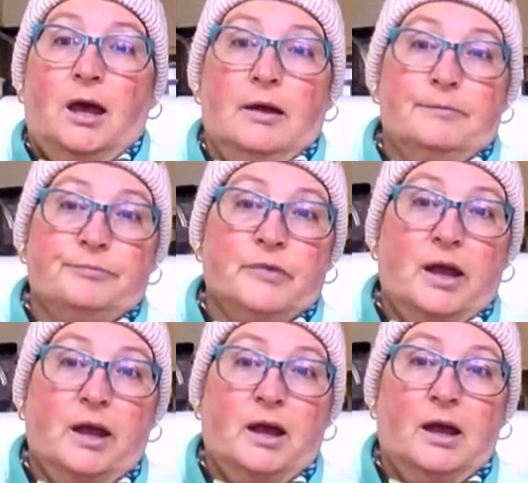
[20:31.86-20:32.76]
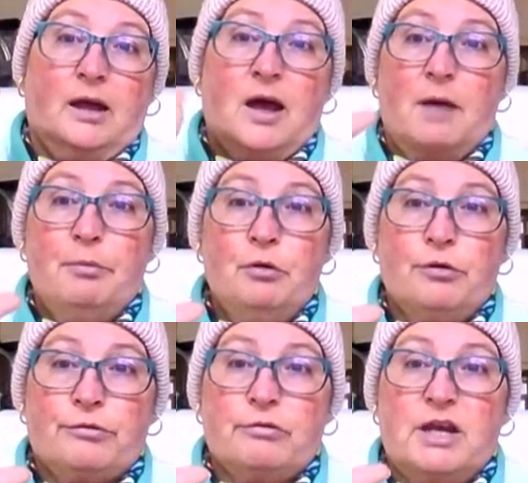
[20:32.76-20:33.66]
a couple
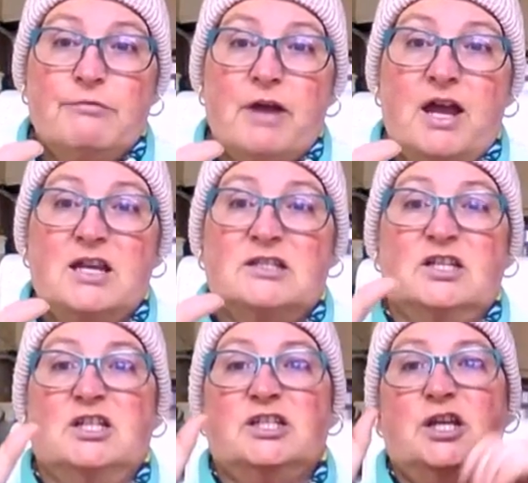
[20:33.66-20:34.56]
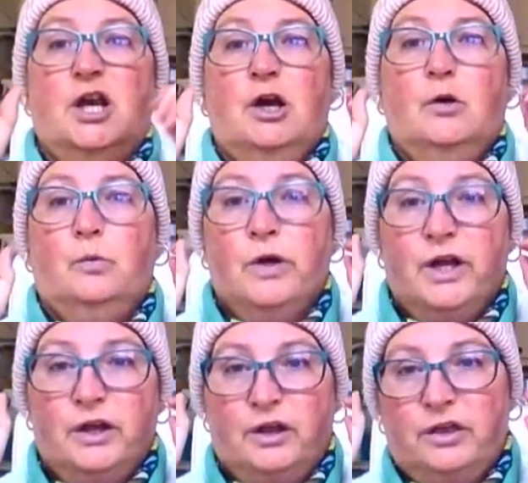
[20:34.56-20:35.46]
or three razors
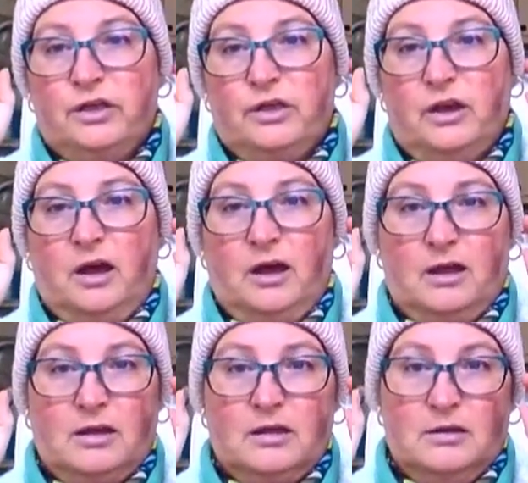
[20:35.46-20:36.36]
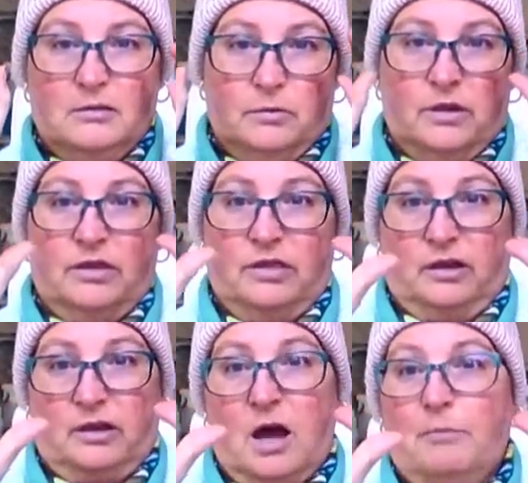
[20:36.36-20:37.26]
with
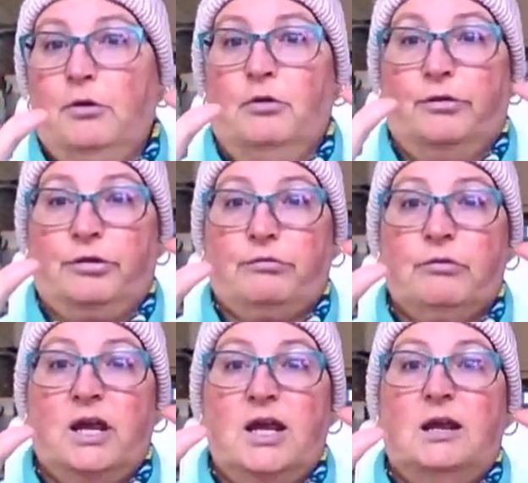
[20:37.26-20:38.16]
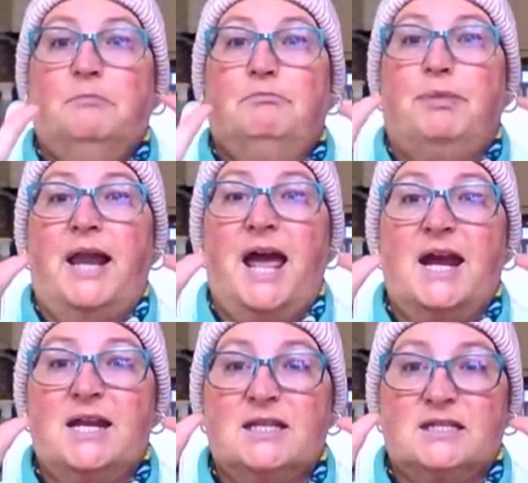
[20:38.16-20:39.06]
a couple or three
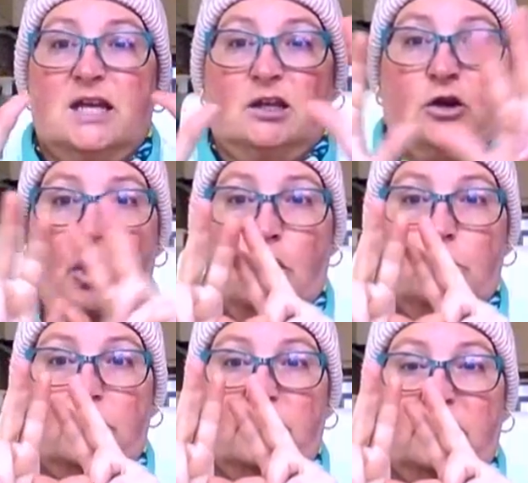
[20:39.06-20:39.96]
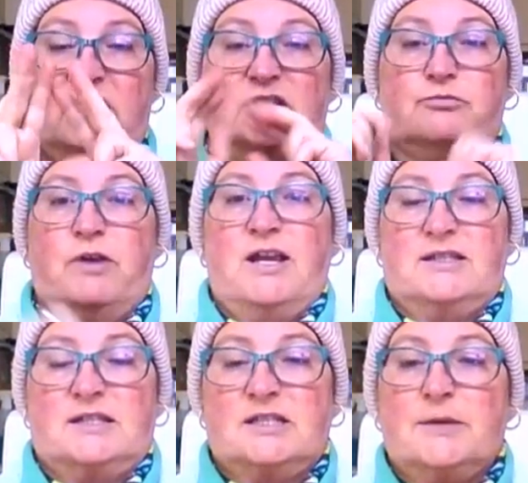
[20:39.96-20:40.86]
blades that go with these
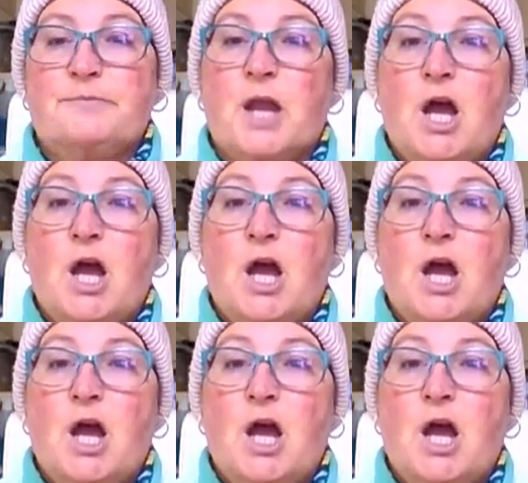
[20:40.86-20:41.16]
razors.